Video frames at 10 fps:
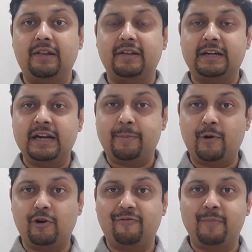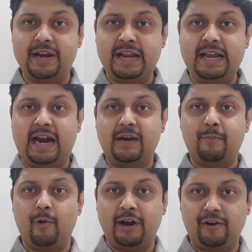a certain amount of money at a
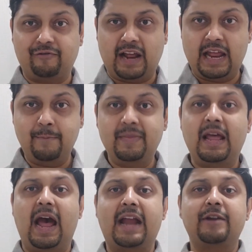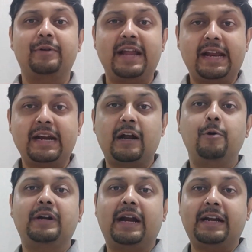point of time and you take it
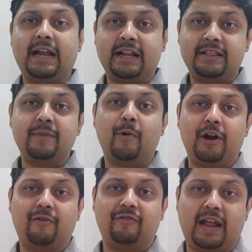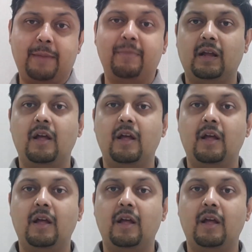out at another point of time.